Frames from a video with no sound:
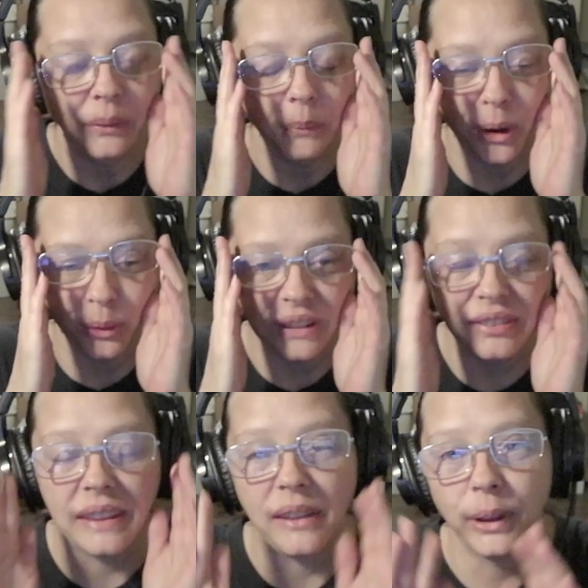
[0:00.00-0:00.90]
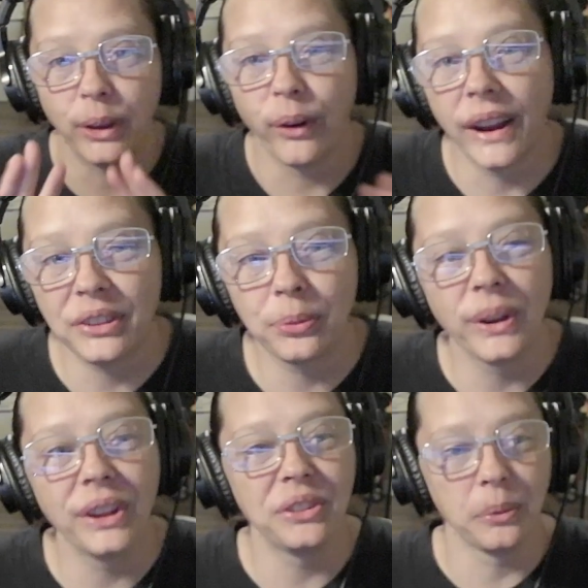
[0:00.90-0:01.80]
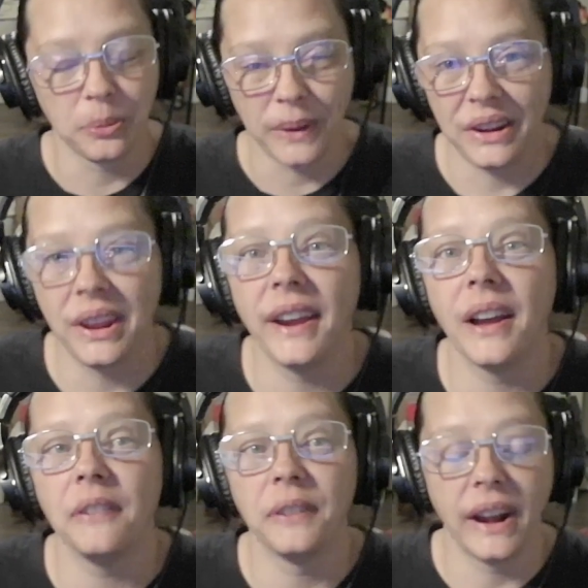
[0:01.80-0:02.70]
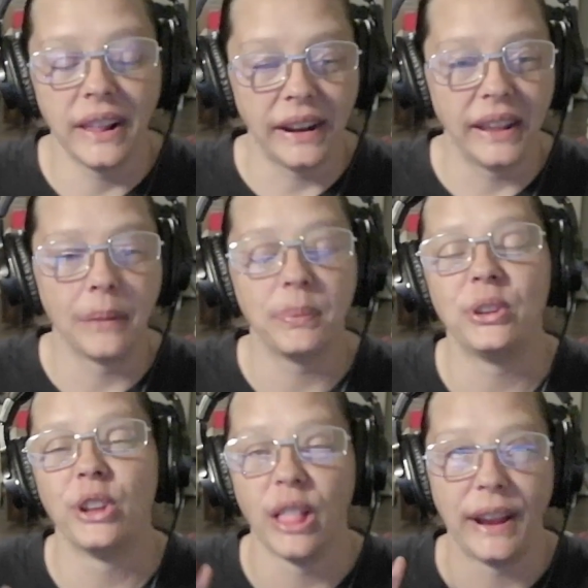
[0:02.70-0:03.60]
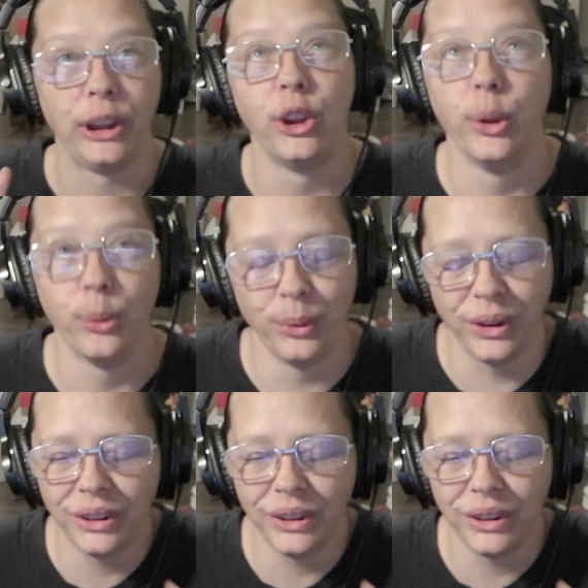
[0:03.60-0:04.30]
My only saving grace was it was my day off, and I didn't get up until like noon